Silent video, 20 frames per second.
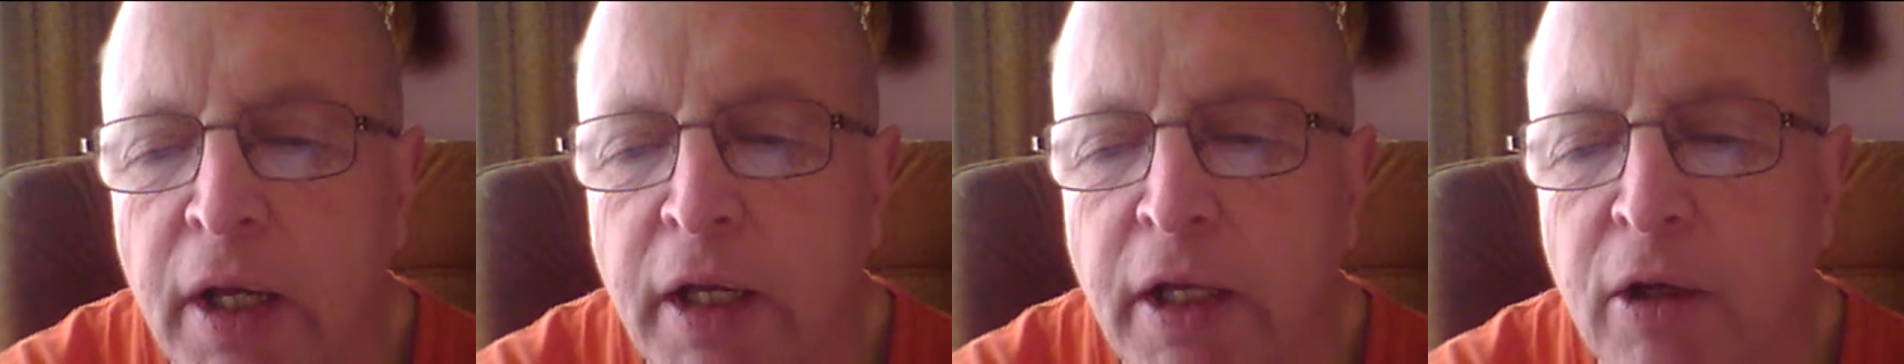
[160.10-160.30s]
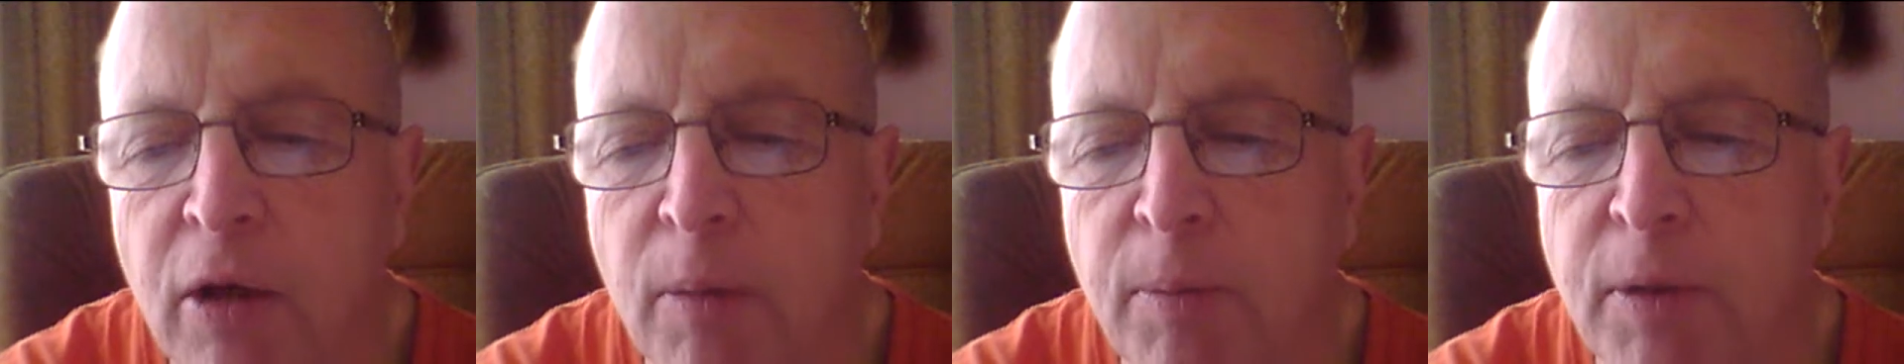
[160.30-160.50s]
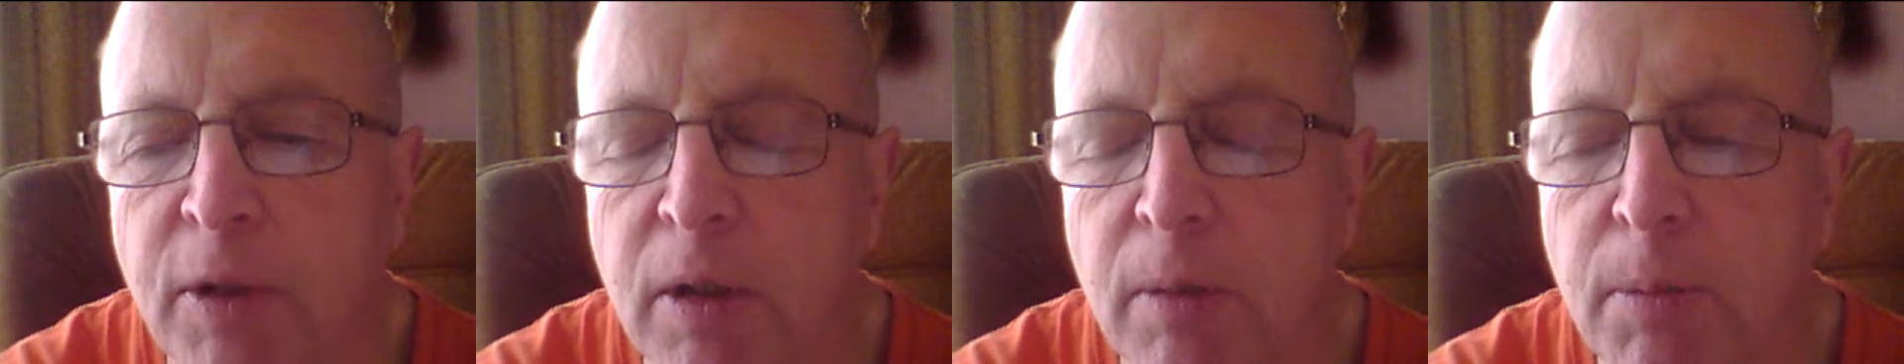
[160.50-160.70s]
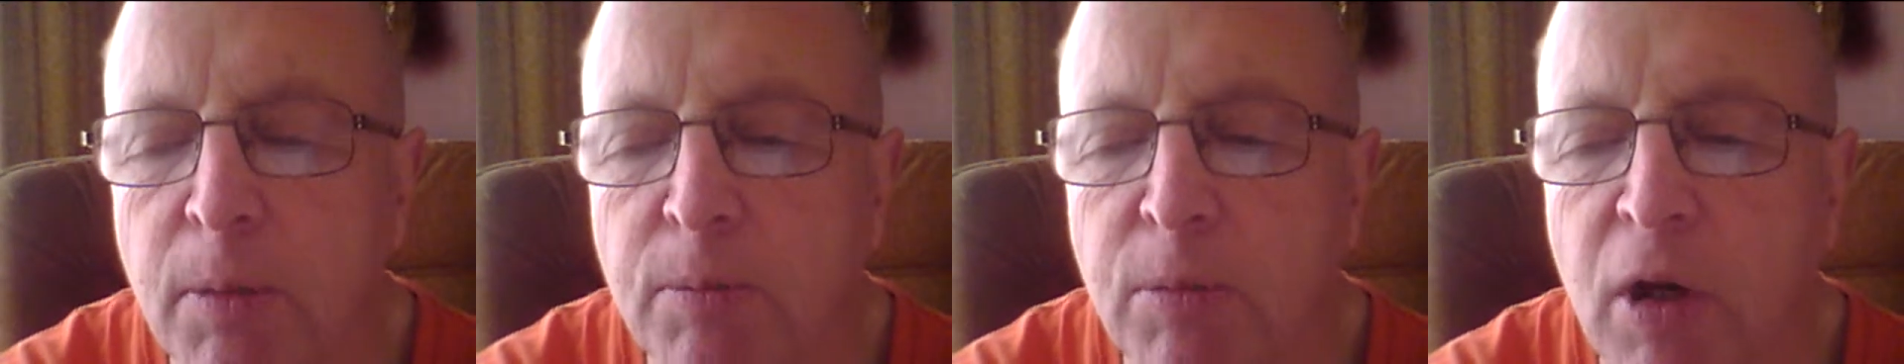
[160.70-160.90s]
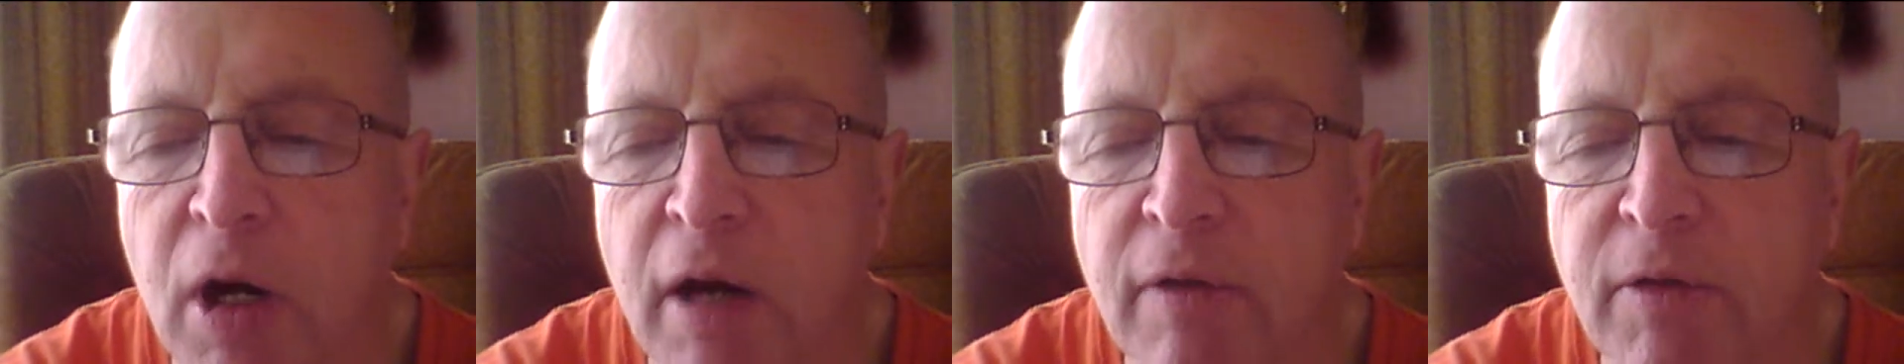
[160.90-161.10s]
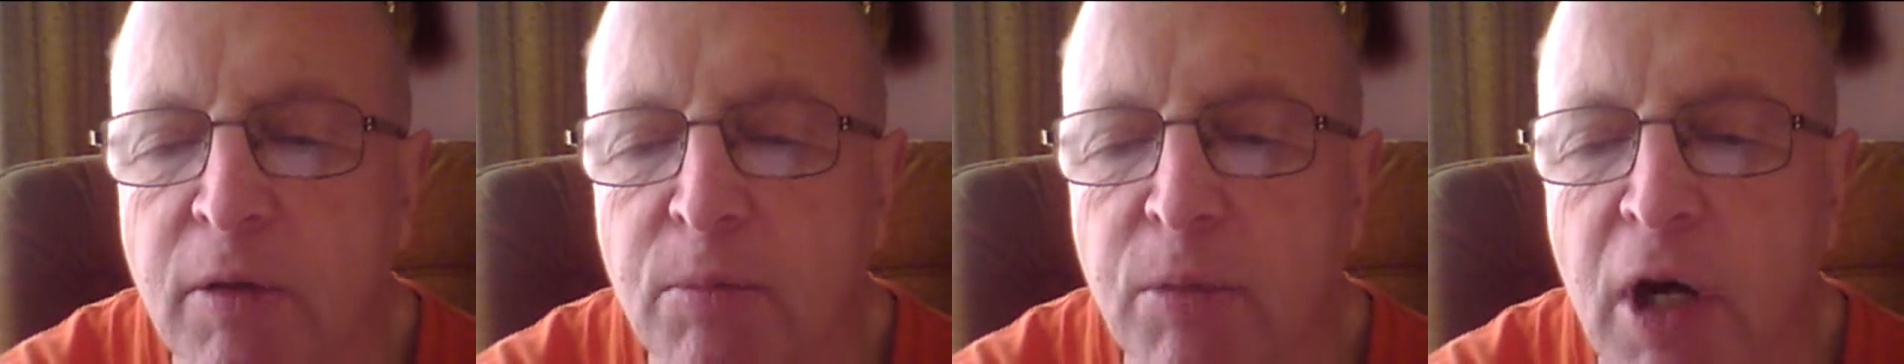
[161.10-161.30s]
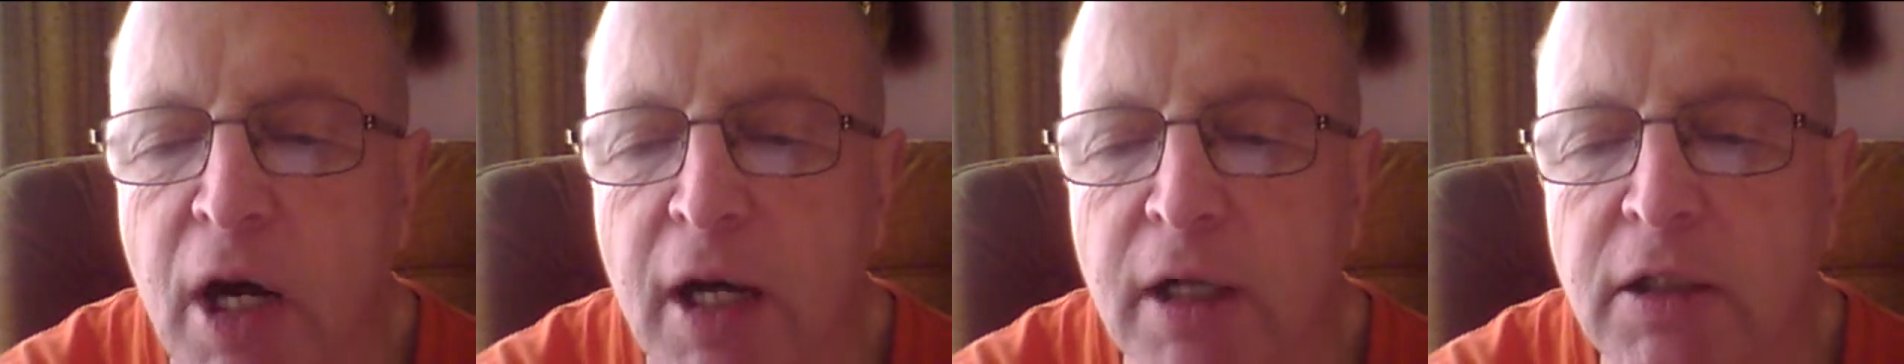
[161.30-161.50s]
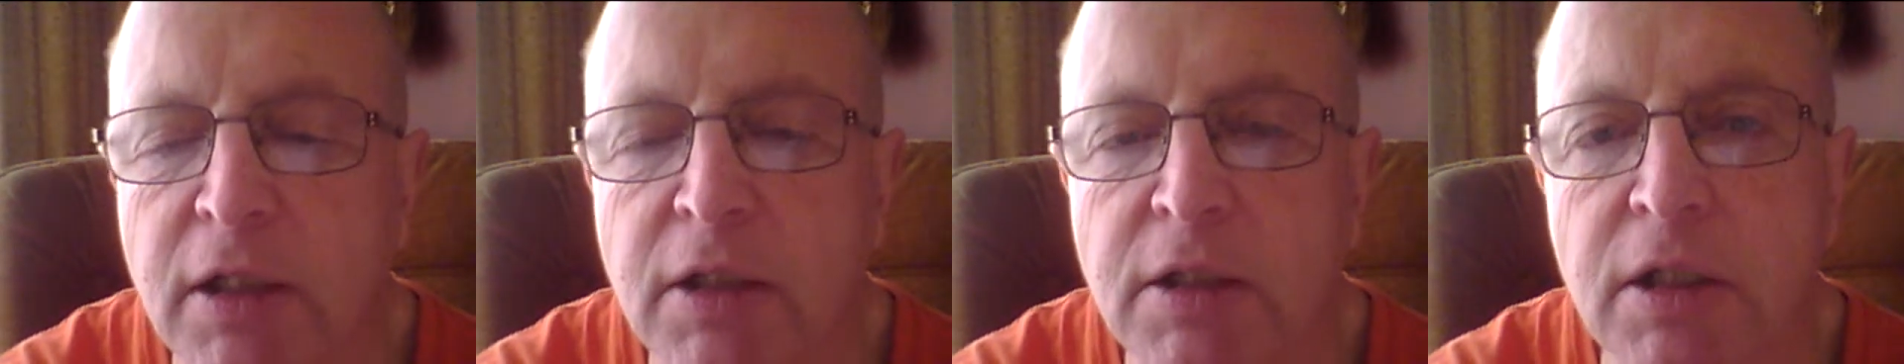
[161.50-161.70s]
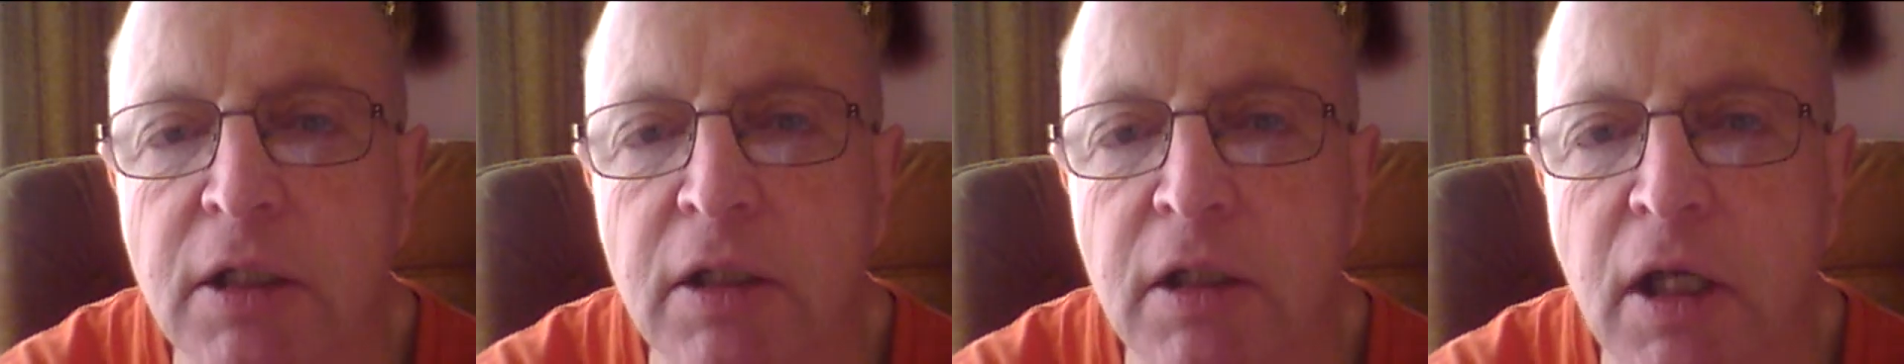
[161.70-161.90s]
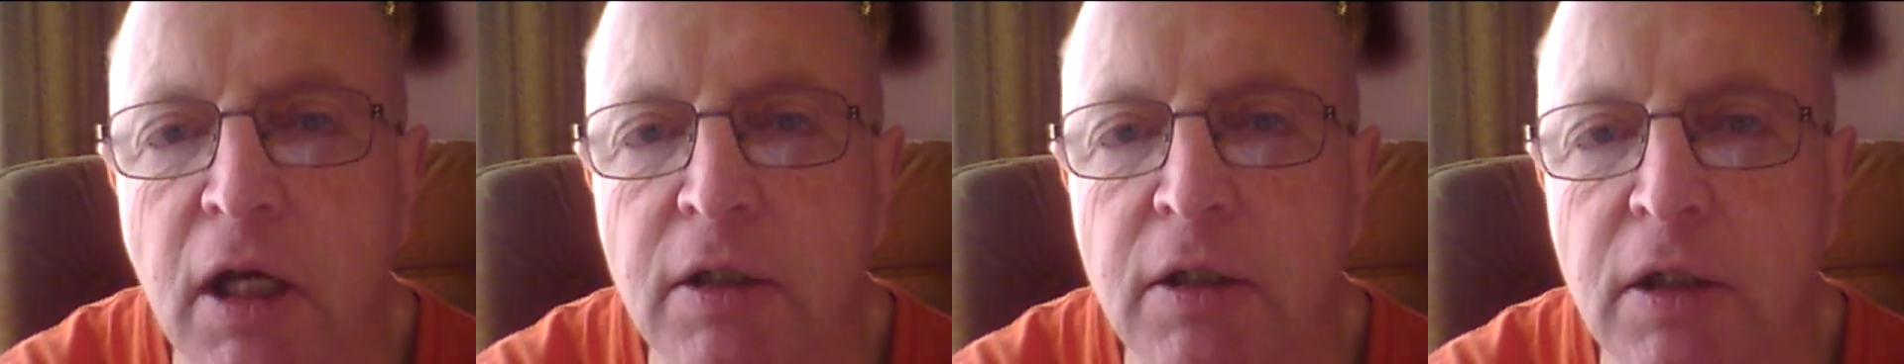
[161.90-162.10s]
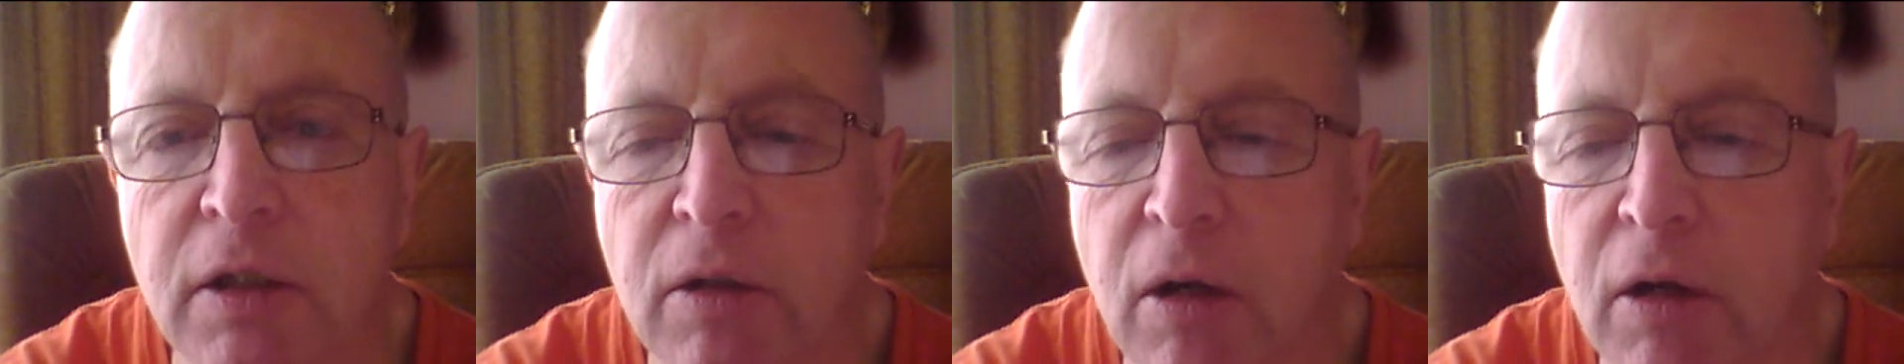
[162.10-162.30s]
he opened up a private practice in London,